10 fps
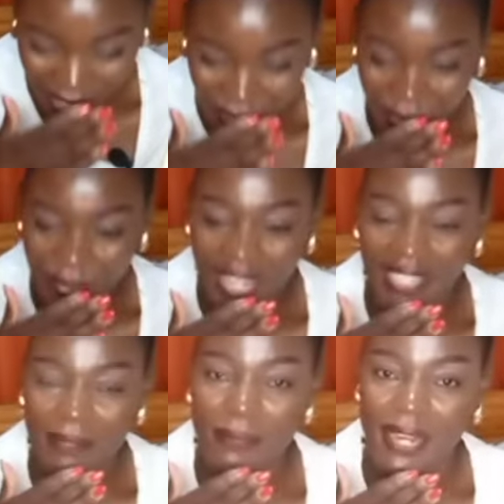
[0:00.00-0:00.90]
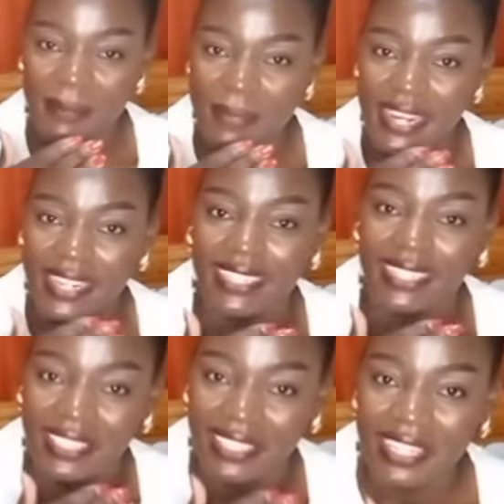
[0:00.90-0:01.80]
if you are in primary,
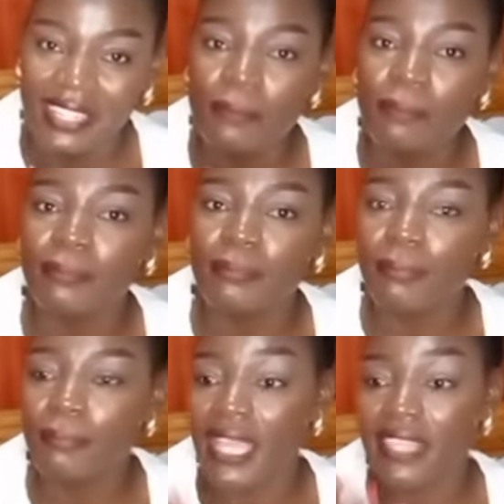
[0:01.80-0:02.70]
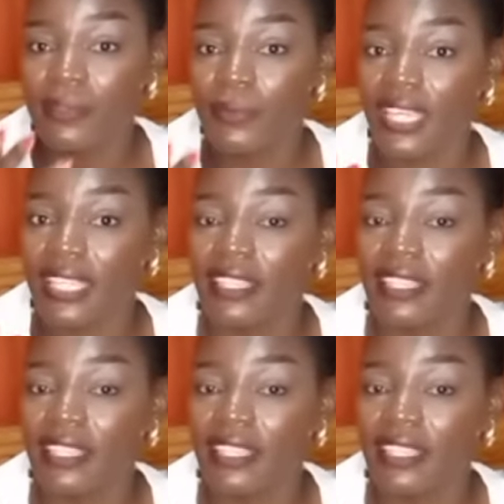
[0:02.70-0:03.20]
by the way,